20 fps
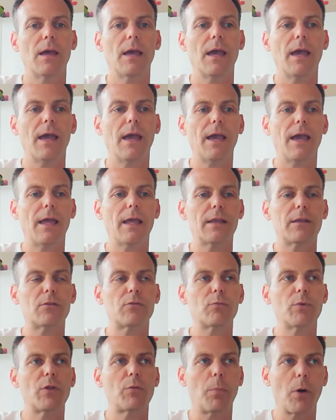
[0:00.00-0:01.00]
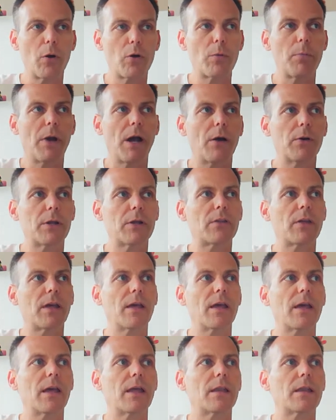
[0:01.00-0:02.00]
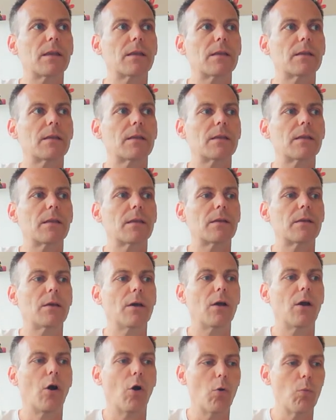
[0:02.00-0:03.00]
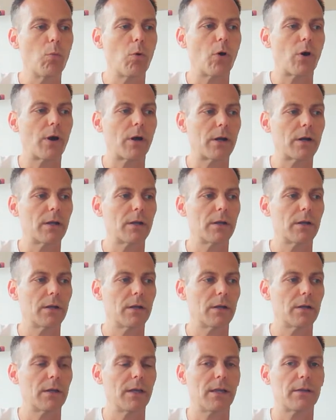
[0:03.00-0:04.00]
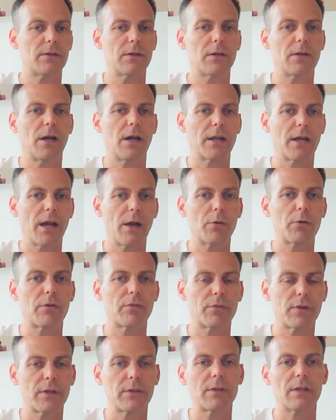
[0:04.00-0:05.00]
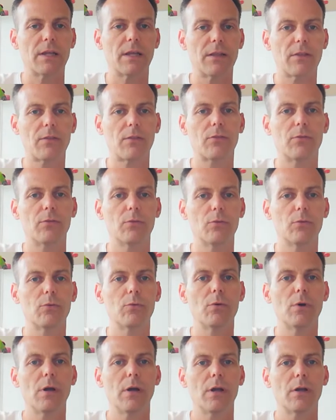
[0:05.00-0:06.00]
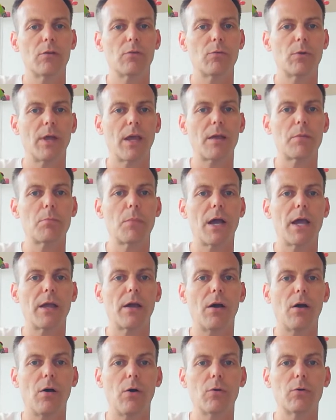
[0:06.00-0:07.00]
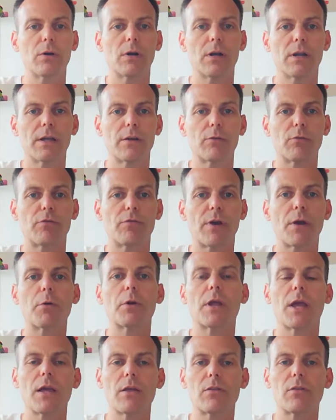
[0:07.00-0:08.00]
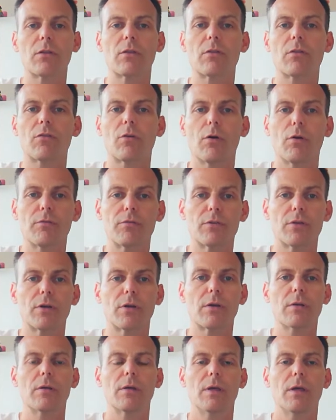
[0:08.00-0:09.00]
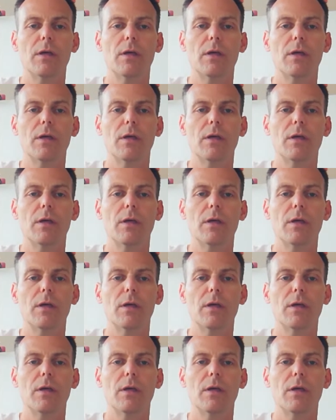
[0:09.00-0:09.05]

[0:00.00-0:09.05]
And we spoke about it, and the homework that cut out of it is to create my own little variations of the